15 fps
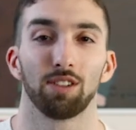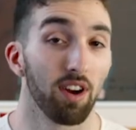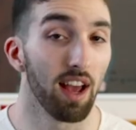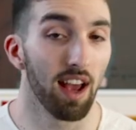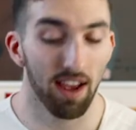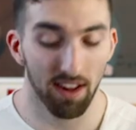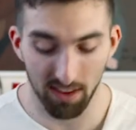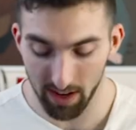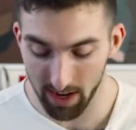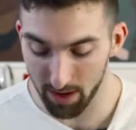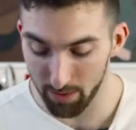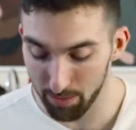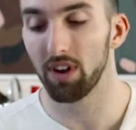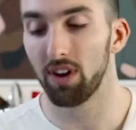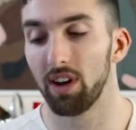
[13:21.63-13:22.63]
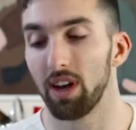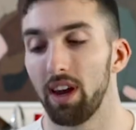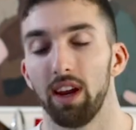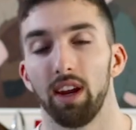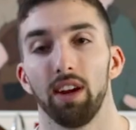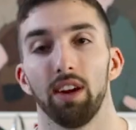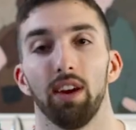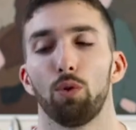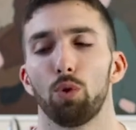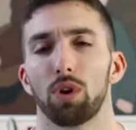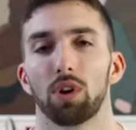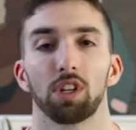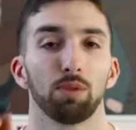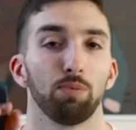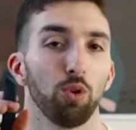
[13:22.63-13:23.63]
got a headlamp, got a
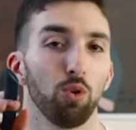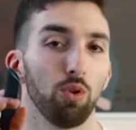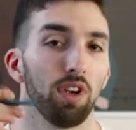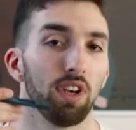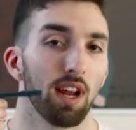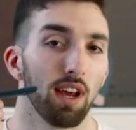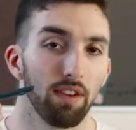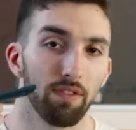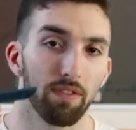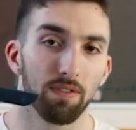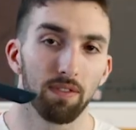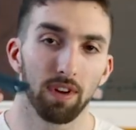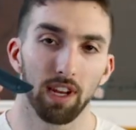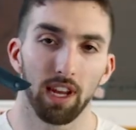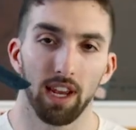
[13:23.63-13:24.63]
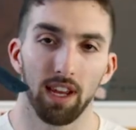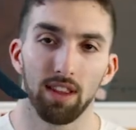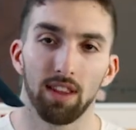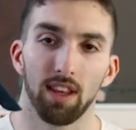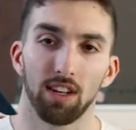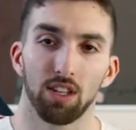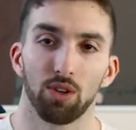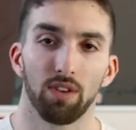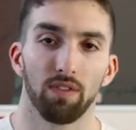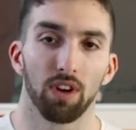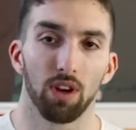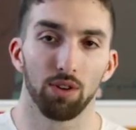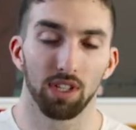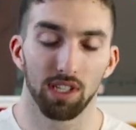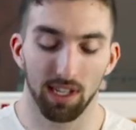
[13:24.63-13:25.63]
fork, spoon, knife kit that sort of goes